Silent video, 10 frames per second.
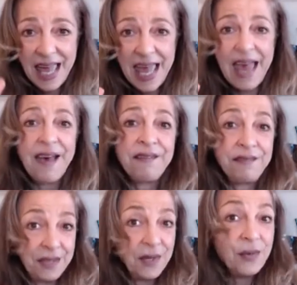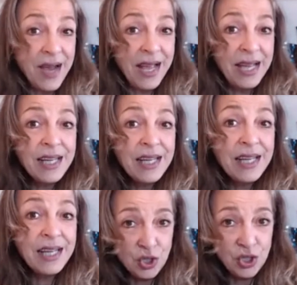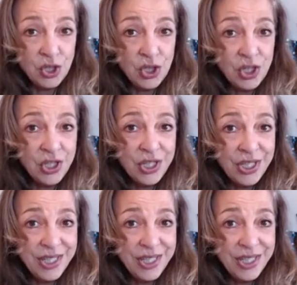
F, right? G.